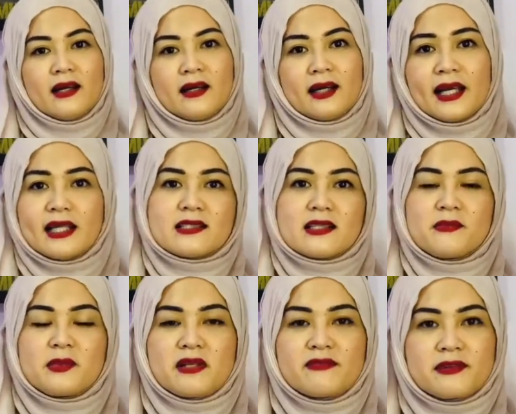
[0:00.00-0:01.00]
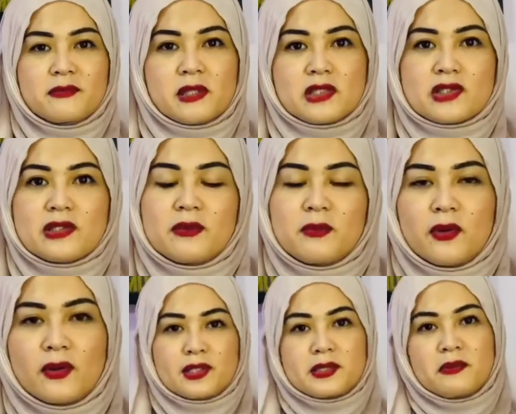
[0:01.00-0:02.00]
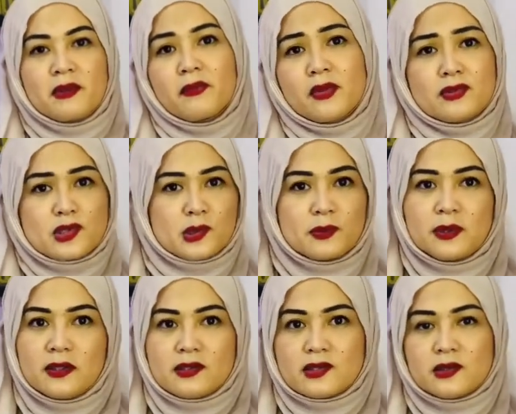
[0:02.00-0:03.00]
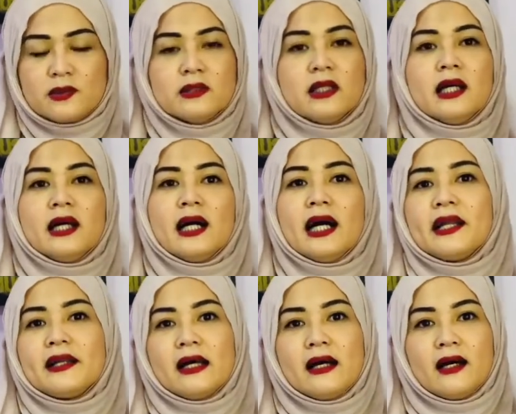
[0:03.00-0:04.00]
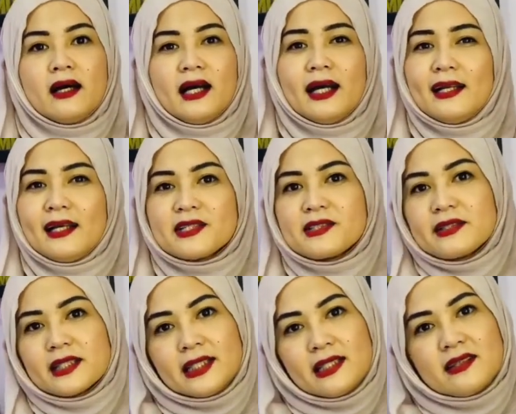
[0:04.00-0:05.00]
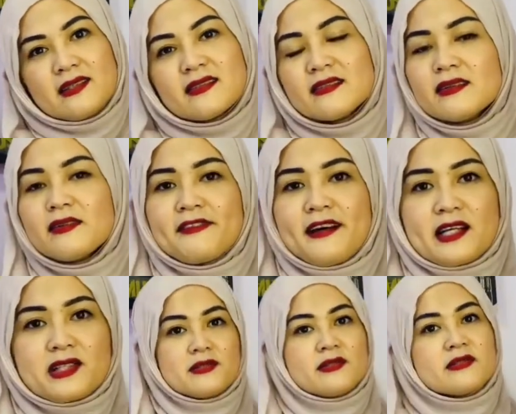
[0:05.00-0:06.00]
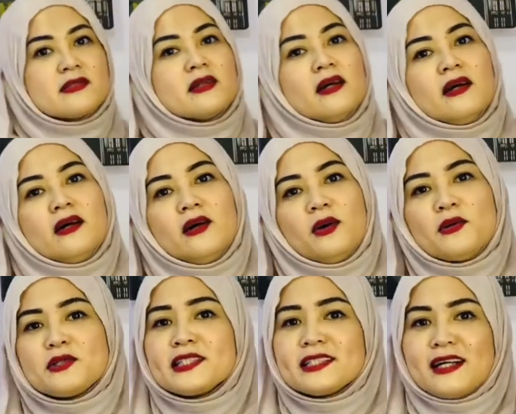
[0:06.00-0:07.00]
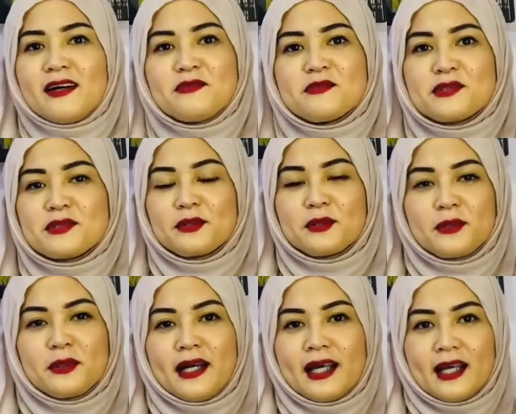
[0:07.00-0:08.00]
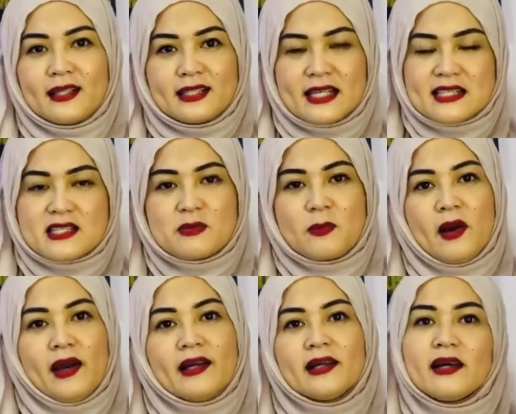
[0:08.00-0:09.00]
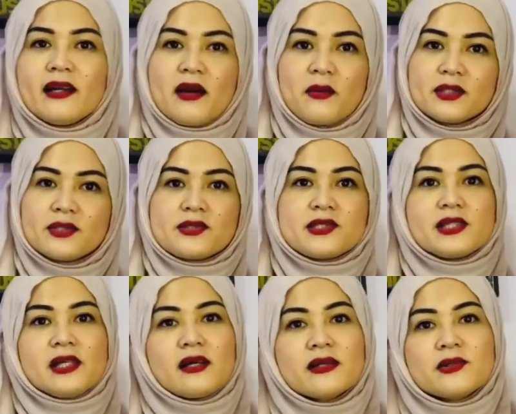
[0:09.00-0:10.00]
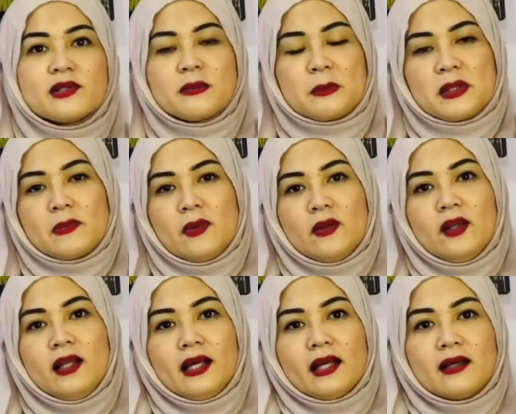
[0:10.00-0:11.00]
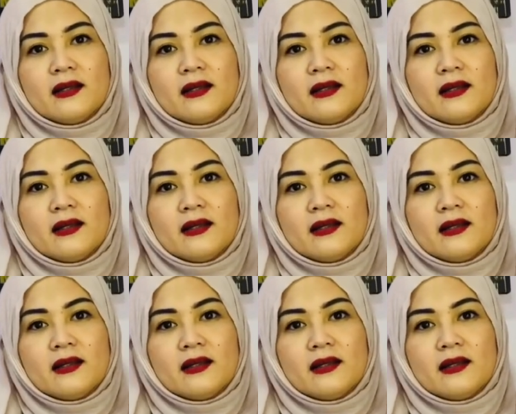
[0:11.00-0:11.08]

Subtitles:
get some information of course from YouTube also, and I liked reading fashions all the time, so I got inspired, and I want to share to the people, like